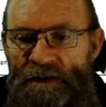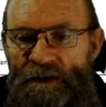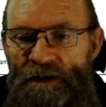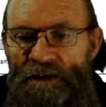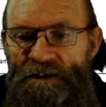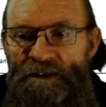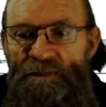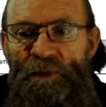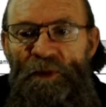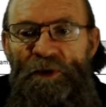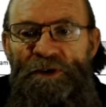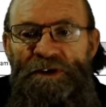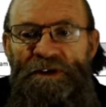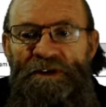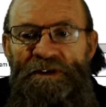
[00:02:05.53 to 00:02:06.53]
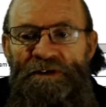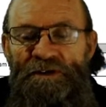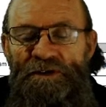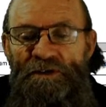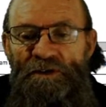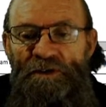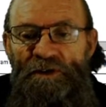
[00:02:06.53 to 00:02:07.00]
It's important
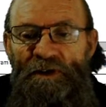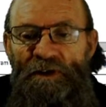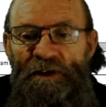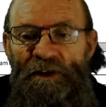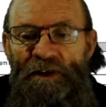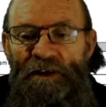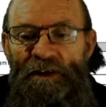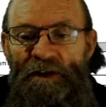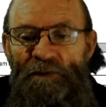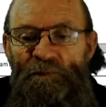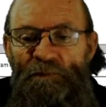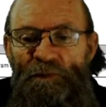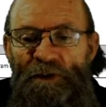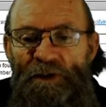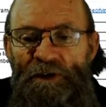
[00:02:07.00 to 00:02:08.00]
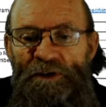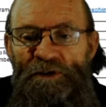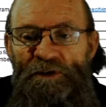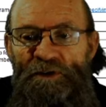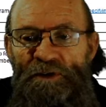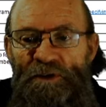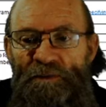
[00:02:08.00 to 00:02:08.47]
to refer
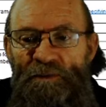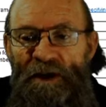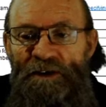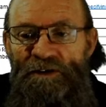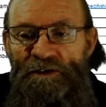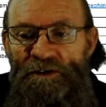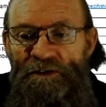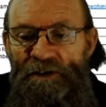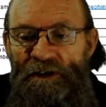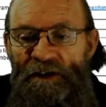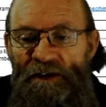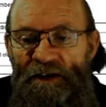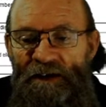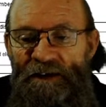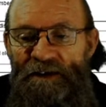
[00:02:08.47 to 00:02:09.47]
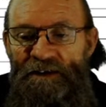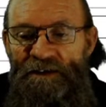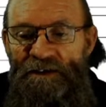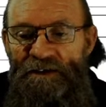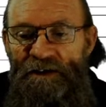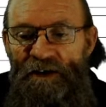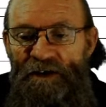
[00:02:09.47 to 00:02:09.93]
to the manual, read the
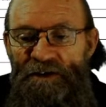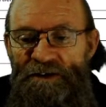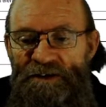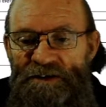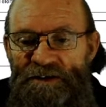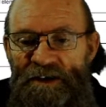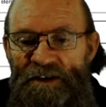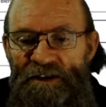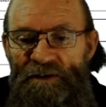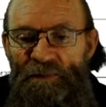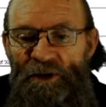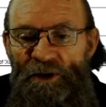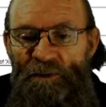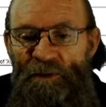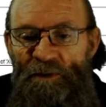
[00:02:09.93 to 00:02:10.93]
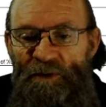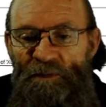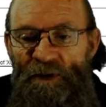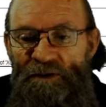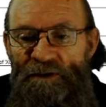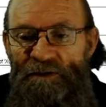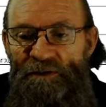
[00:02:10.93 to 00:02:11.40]
notes at the bottom of the
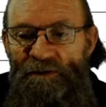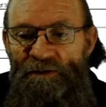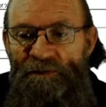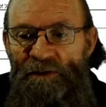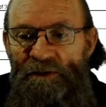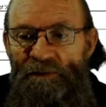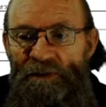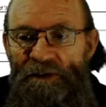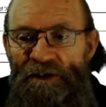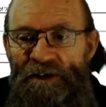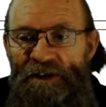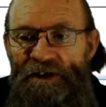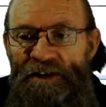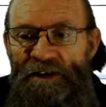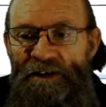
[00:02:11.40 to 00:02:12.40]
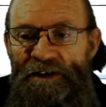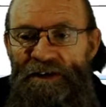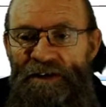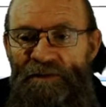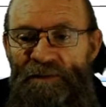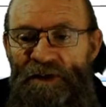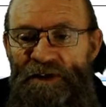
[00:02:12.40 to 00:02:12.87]
manual. Over here in
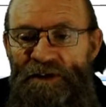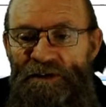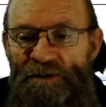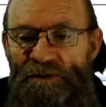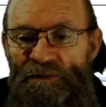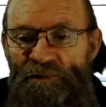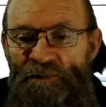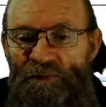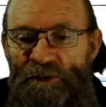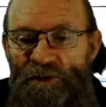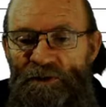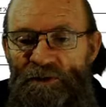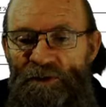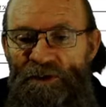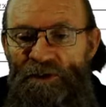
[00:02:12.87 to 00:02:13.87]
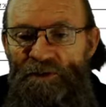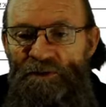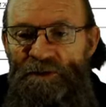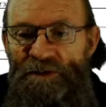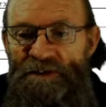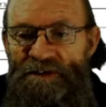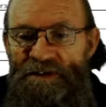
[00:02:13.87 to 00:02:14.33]
the manual viewer, you
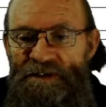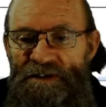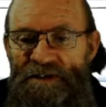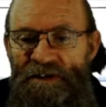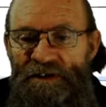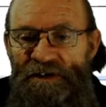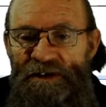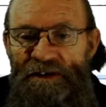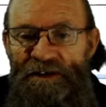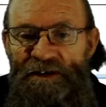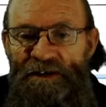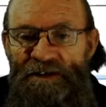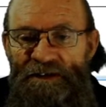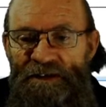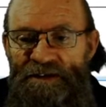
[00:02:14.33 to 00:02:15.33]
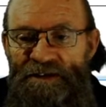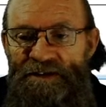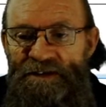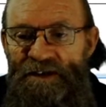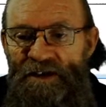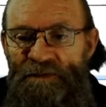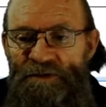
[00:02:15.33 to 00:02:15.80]
will see a detailed
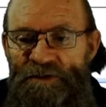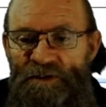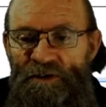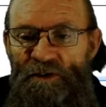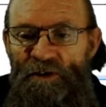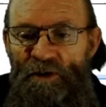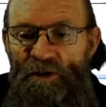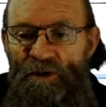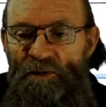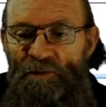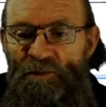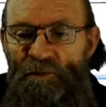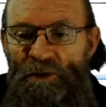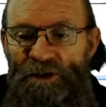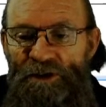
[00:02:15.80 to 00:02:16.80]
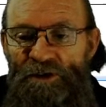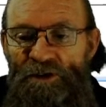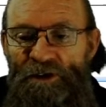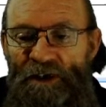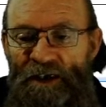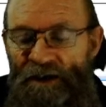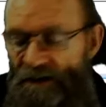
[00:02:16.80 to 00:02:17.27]
description of what you
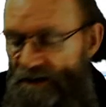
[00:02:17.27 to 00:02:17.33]
can